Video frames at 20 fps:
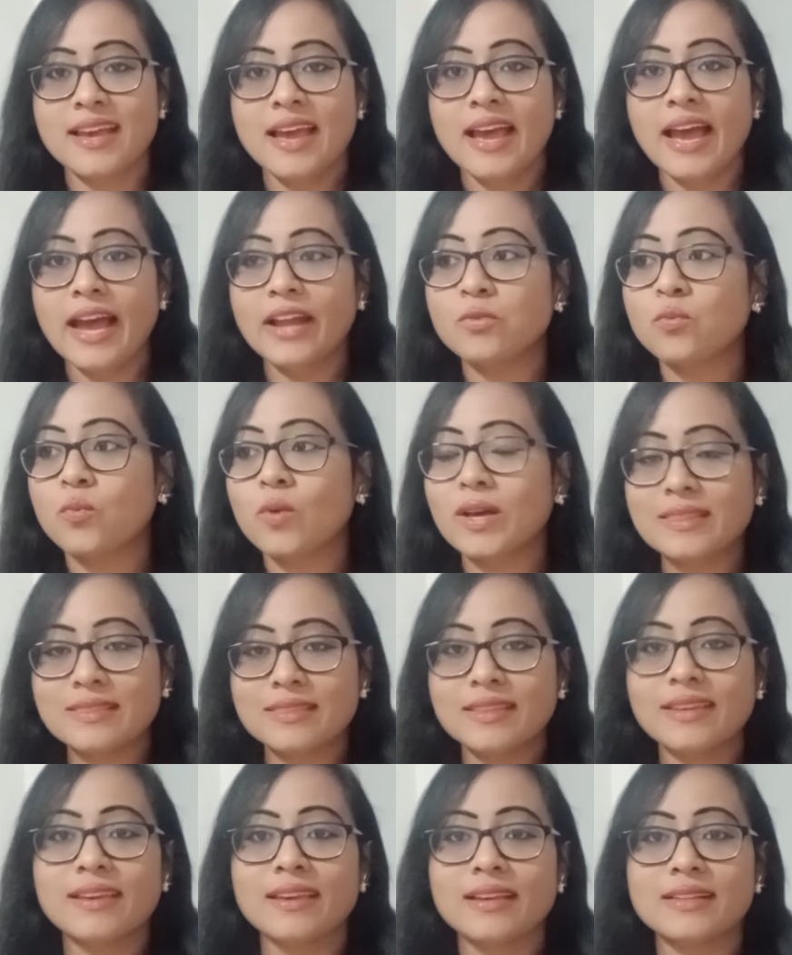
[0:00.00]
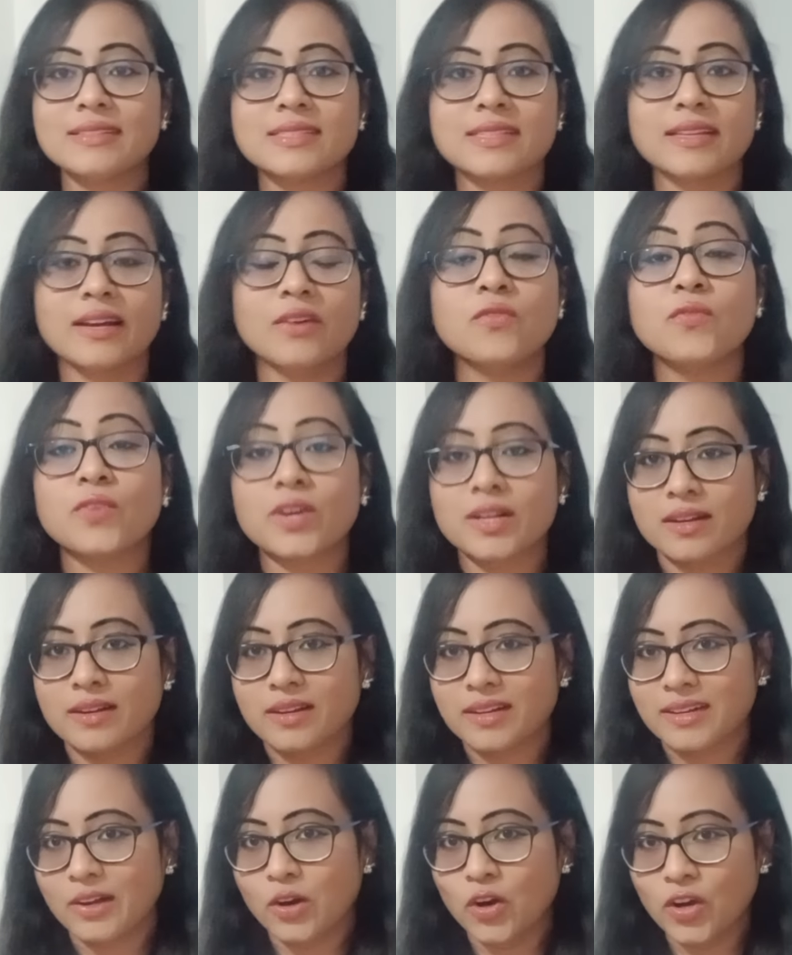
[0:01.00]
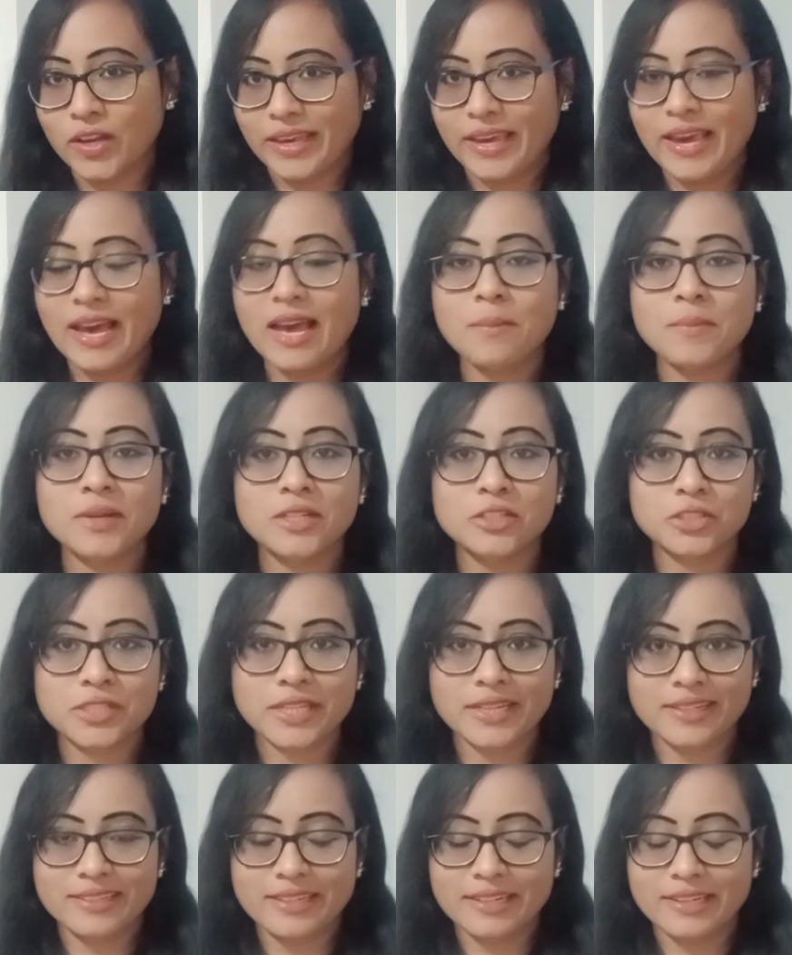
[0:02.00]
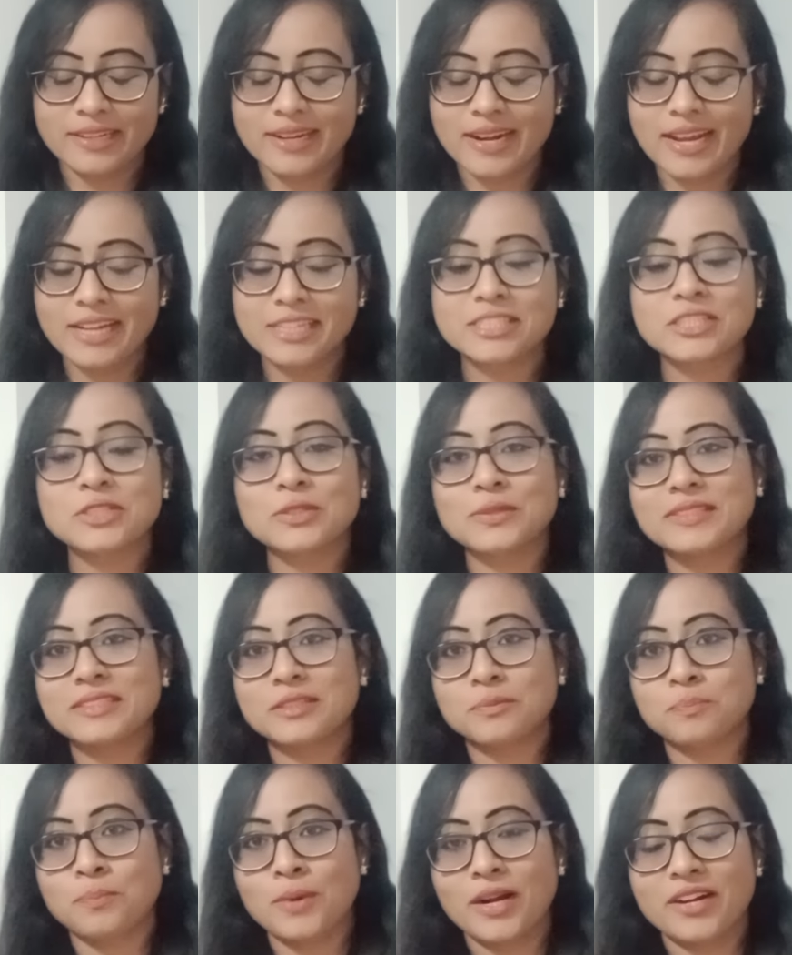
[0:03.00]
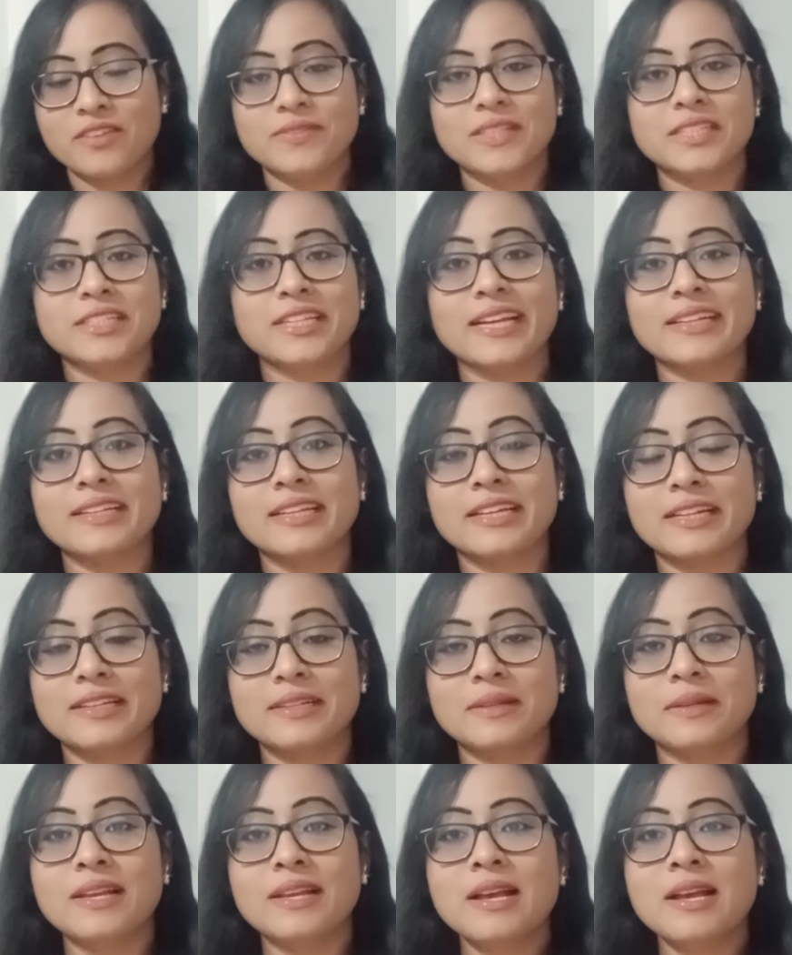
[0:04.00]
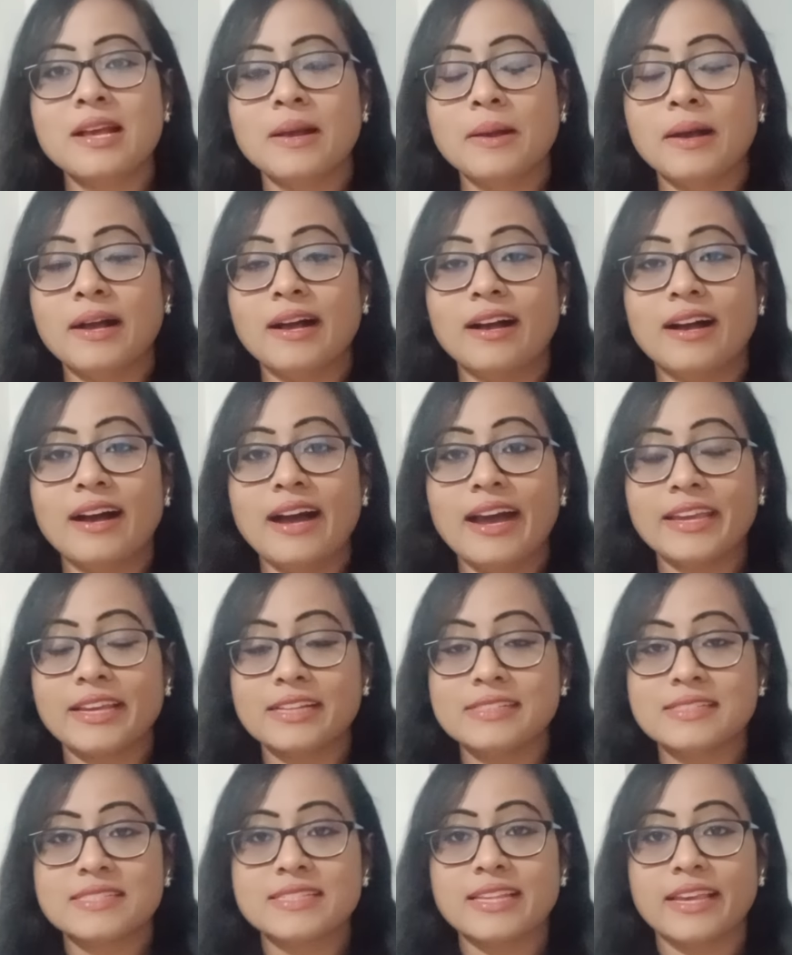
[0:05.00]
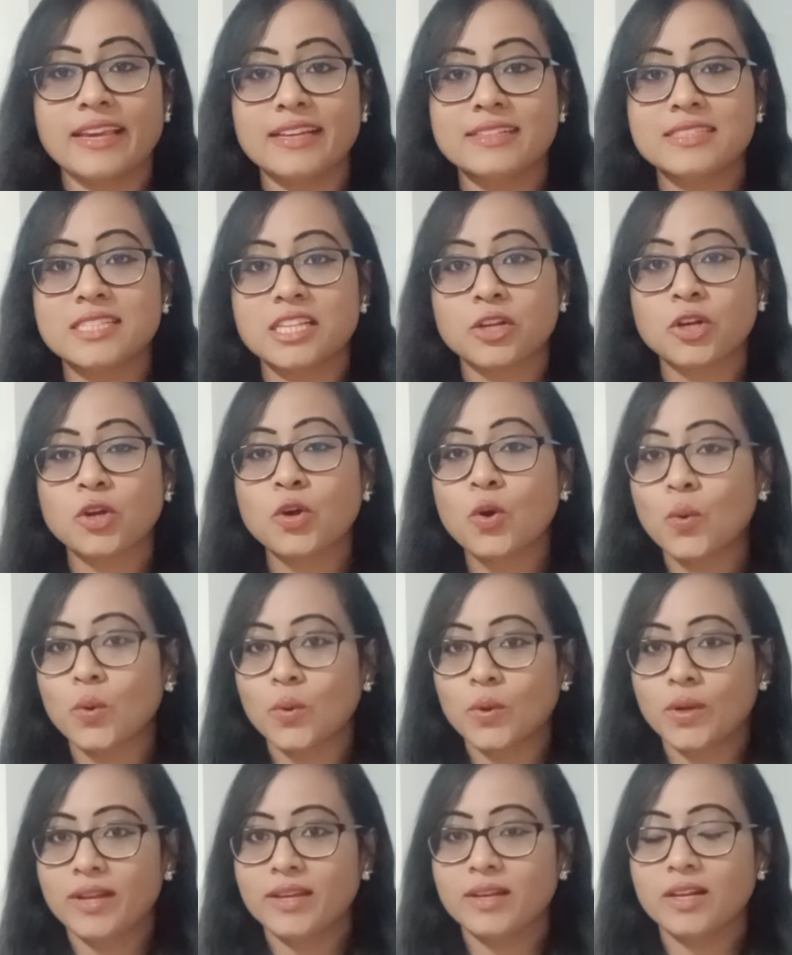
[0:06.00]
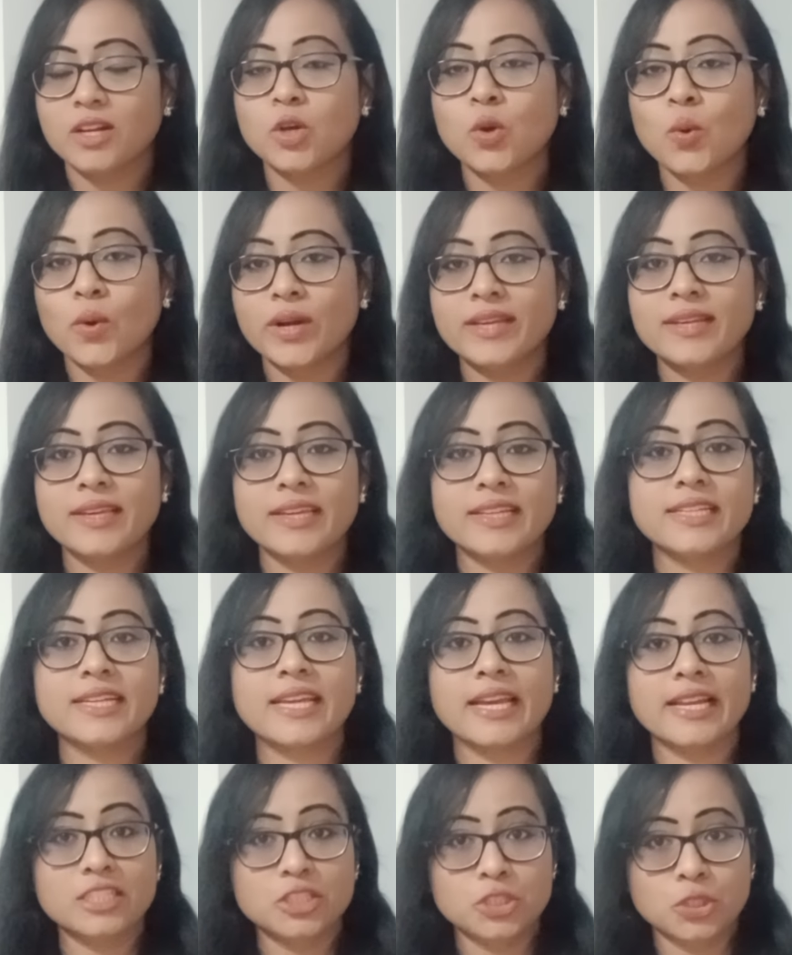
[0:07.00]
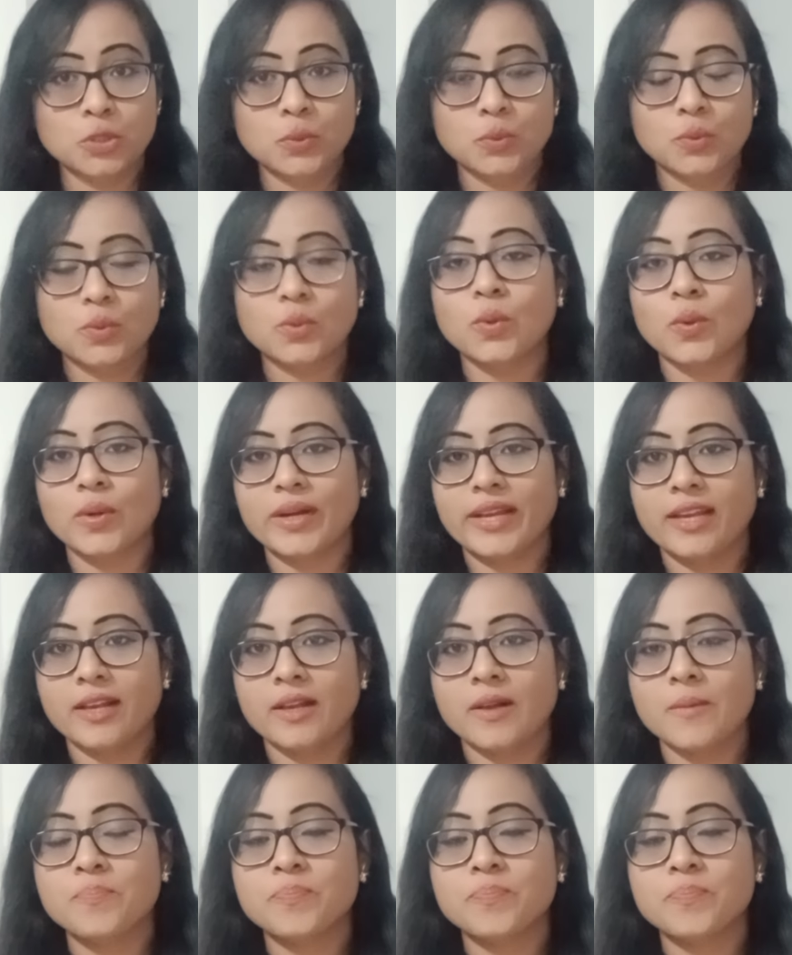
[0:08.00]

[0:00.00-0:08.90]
And one thing is, for okay, I'm into technical, right? So part of the technical, I can say it's a coding. It can do coding.